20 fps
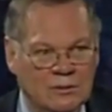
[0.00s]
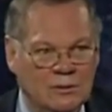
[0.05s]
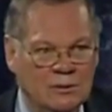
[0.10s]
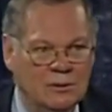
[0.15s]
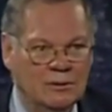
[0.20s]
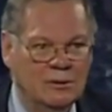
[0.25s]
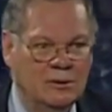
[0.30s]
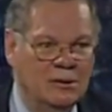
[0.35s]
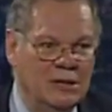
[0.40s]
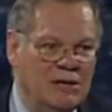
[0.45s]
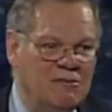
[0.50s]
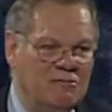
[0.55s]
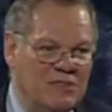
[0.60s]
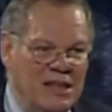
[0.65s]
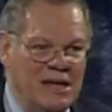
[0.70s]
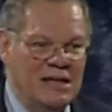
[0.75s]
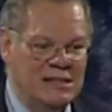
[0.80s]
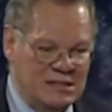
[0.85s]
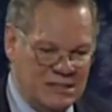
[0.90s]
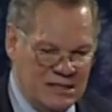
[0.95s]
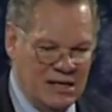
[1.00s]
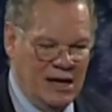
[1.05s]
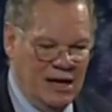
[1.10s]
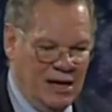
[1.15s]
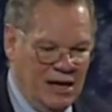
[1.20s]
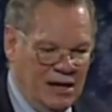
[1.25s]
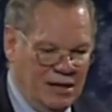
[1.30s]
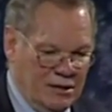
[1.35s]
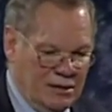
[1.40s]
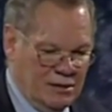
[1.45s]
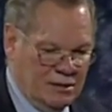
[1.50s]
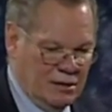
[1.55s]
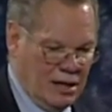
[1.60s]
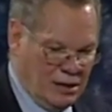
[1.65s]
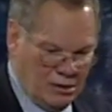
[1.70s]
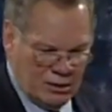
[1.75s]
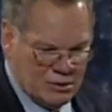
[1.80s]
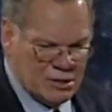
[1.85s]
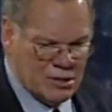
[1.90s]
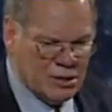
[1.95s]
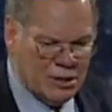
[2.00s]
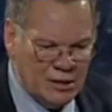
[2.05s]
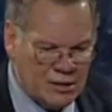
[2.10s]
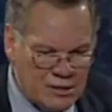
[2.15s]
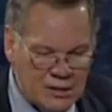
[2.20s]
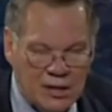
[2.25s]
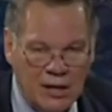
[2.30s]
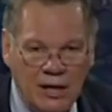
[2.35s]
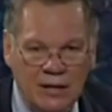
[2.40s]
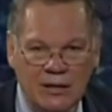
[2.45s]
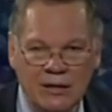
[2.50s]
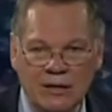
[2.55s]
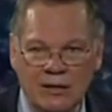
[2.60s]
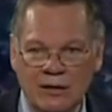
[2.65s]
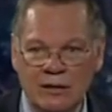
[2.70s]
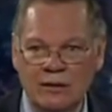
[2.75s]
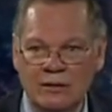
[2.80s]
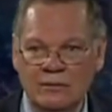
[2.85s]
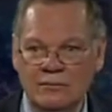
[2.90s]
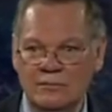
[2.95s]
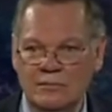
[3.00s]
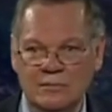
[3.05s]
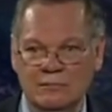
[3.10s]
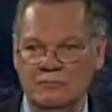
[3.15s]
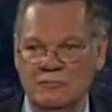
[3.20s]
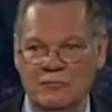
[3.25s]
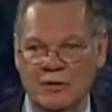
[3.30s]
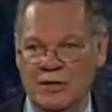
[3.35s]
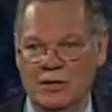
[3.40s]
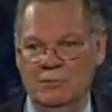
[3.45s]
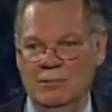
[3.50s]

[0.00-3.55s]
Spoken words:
If they say, I don't see any design here, forget about it.